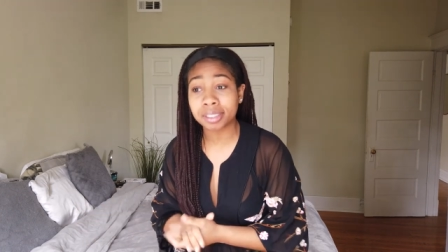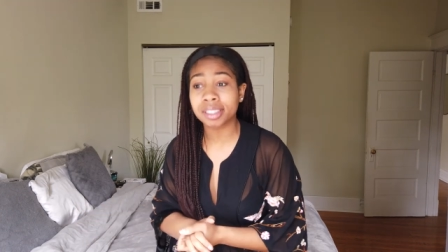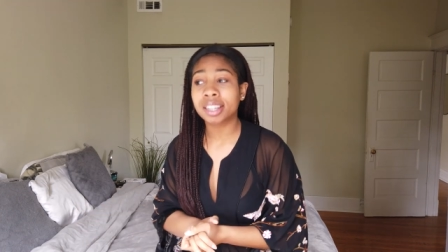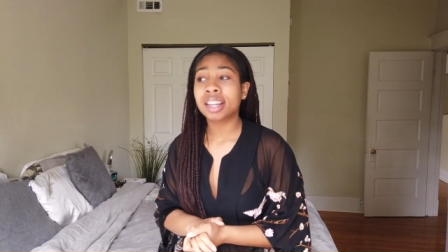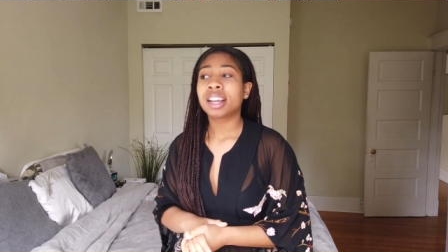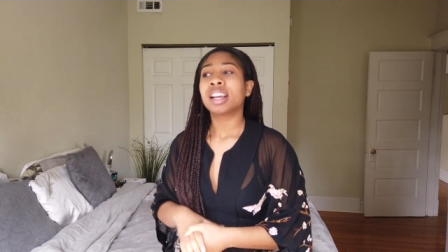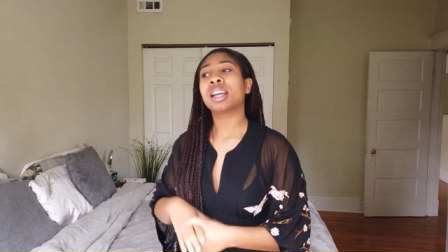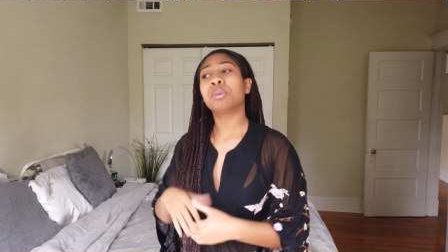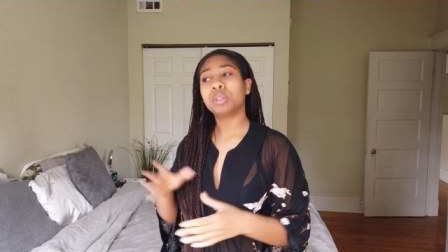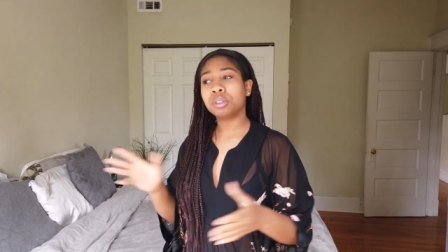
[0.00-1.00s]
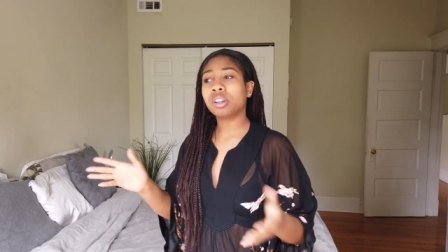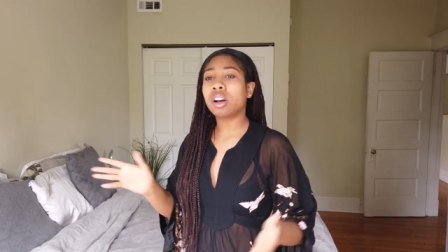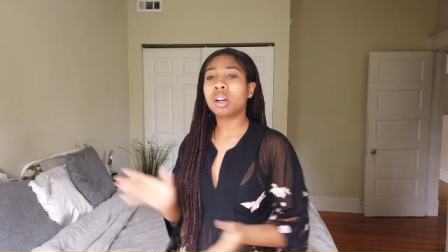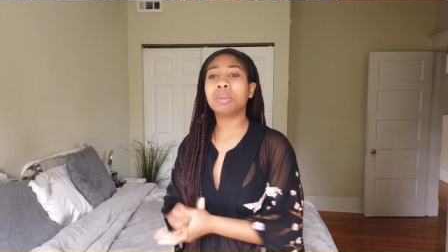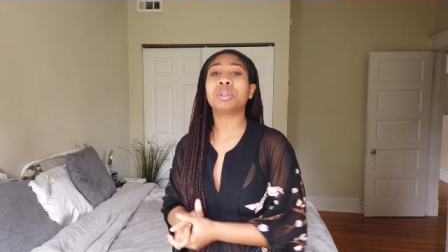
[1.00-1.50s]
And he was, you
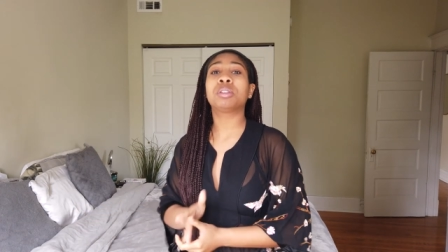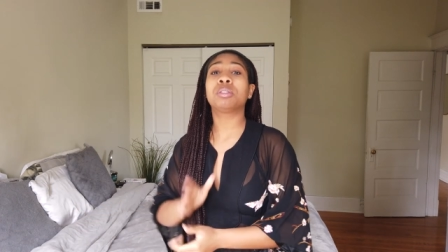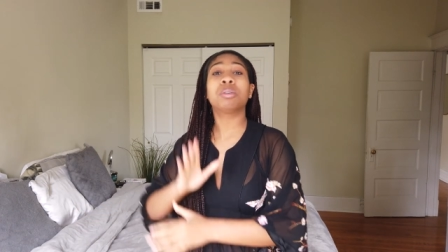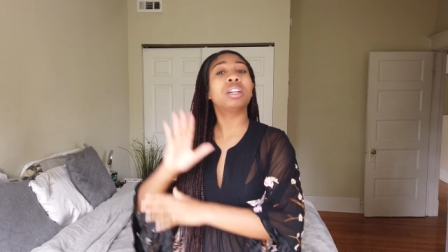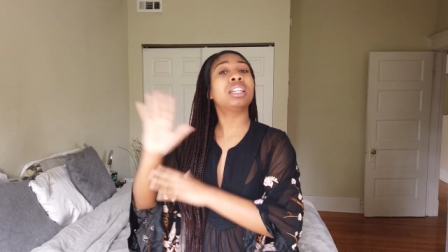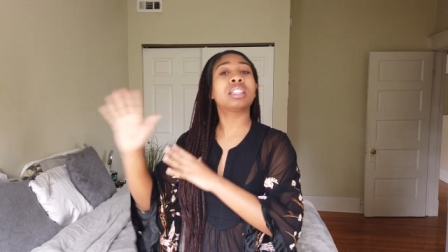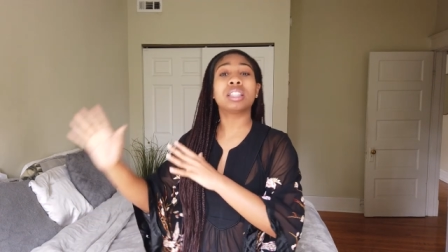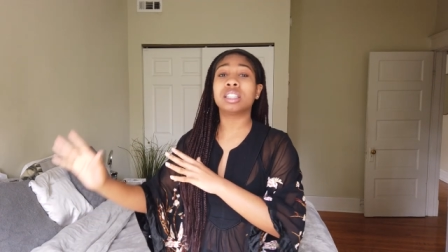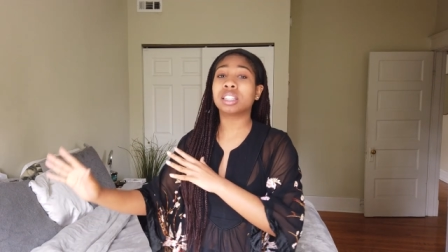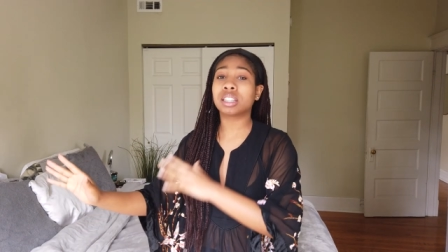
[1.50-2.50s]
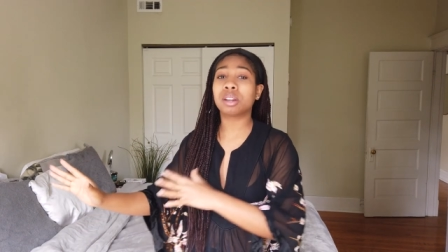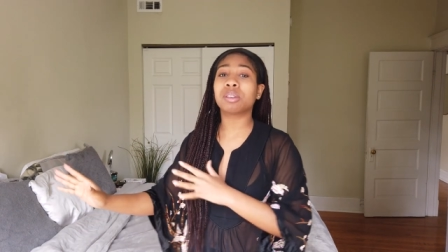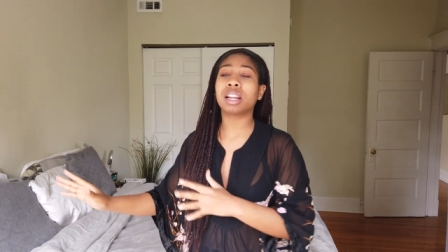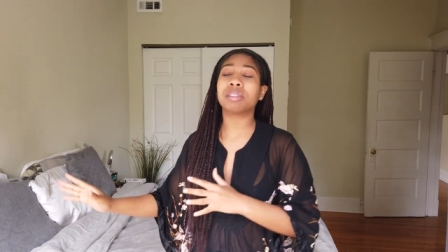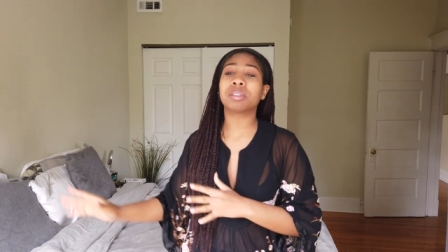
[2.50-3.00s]
know, he was doing his little
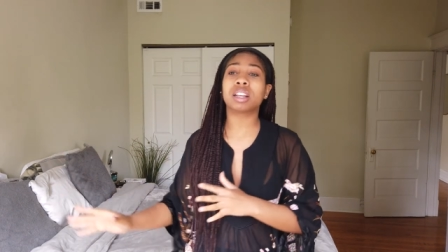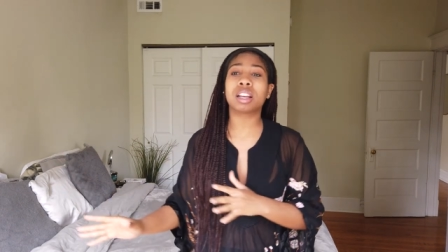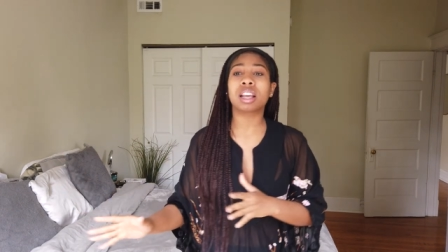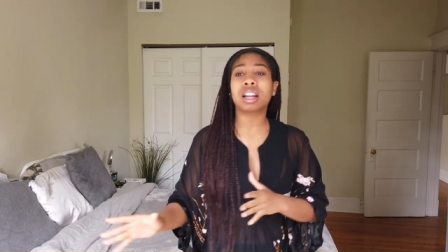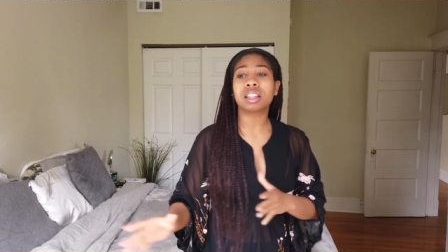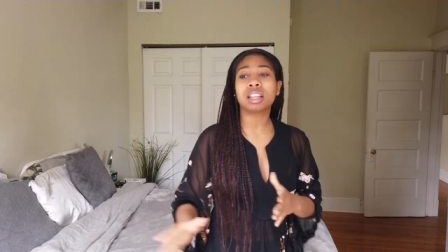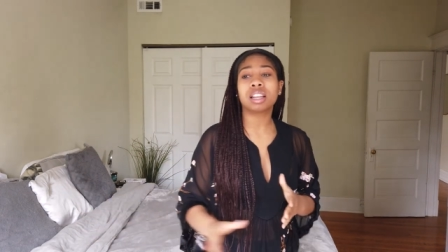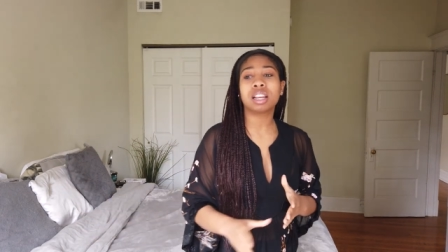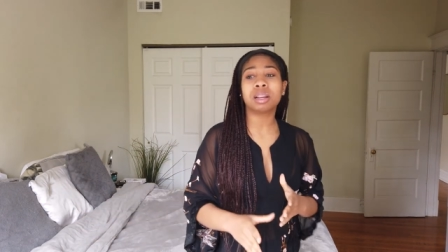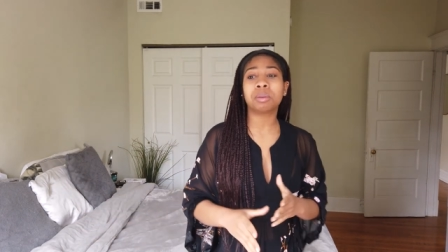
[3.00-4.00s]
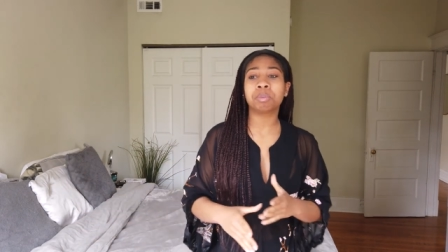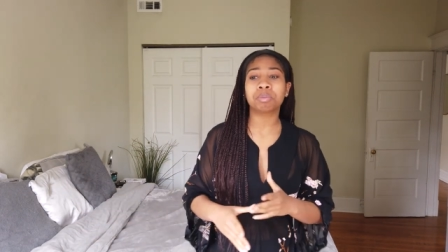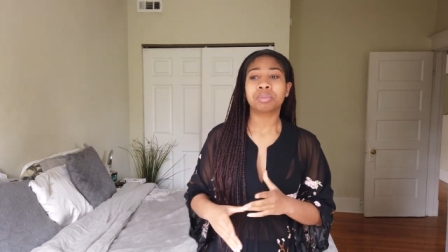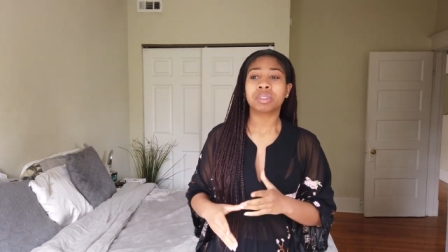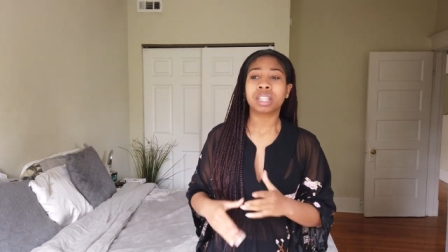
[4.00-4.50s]
single life thing. And I think he,